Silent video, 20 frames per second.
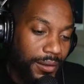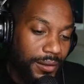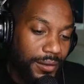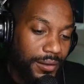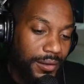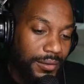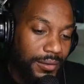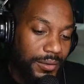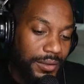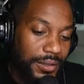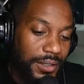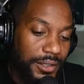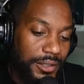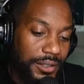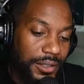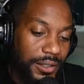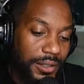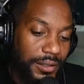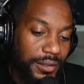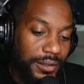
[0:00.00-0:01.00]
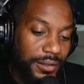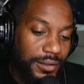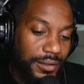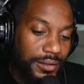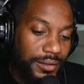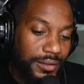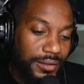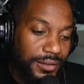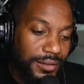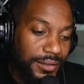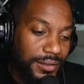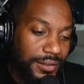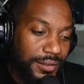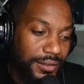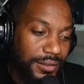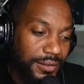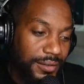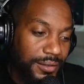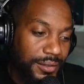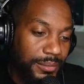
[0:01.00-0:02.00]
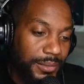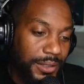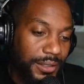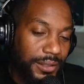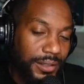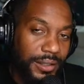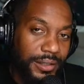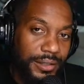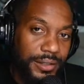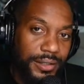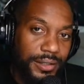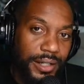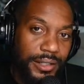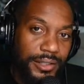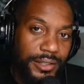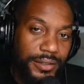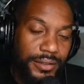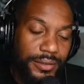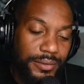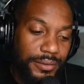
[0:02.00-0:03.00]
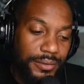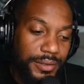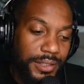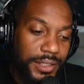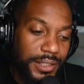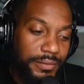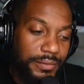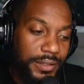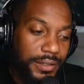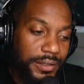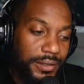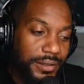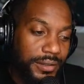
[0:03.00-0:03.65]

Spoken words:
Where's Sash gone? Oh my gosh, Sash is reliving it.